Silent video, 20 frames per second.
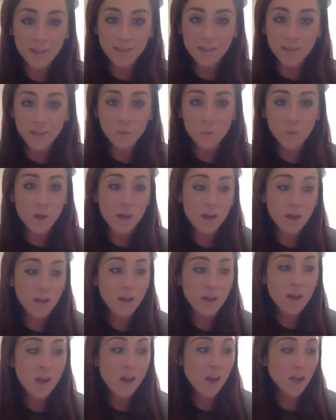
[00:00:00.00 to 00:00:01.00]
didn't work.
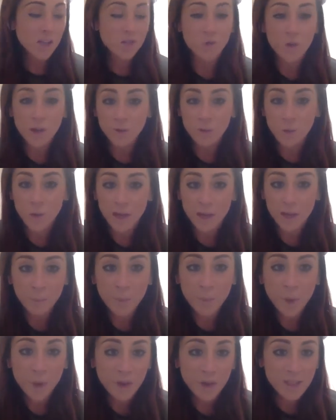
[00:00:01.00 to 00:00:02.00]
I tried reading
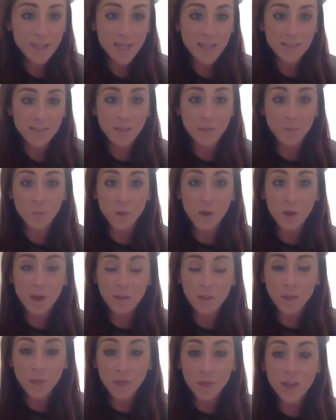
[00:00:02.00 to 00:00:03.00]
books. That didn't work.
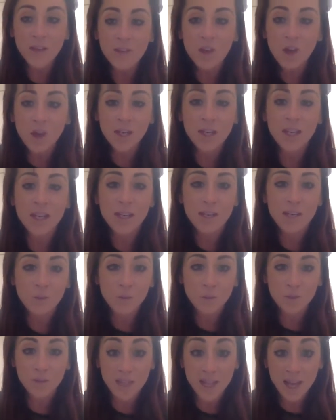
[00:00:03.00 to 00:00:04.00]
The thing that I needed
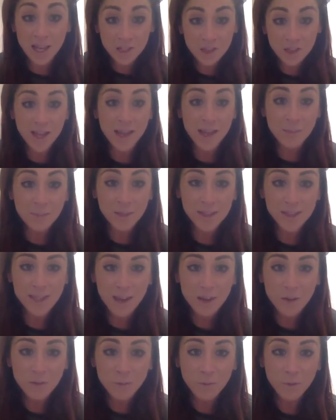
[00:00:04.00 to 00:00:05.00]
was to educate
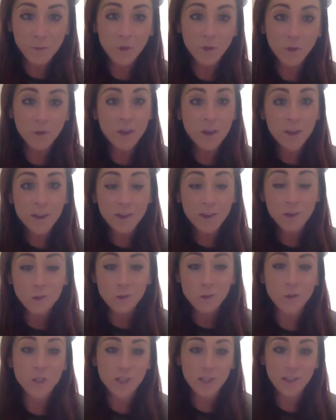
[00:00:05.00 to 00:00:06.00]
myself on
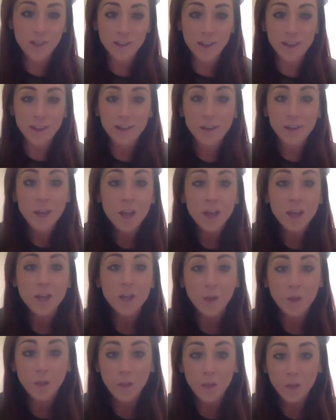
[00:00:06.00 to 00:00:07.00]
nutrition, and, you
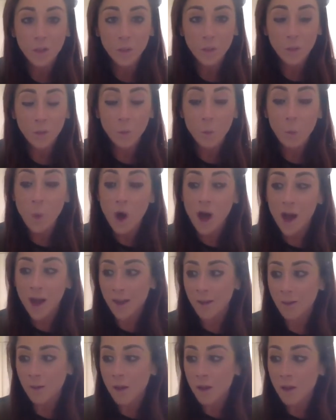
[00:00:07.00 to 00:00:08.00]
know,
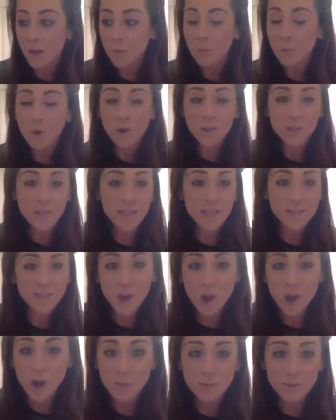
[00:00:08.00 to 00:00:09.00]
why proteins,
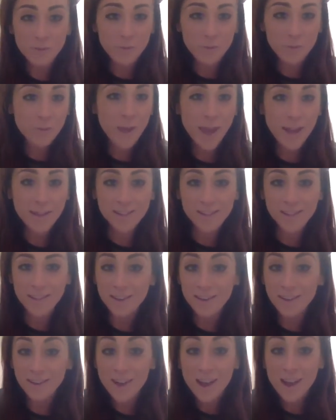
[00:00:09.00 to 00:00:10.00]
carbs and fats and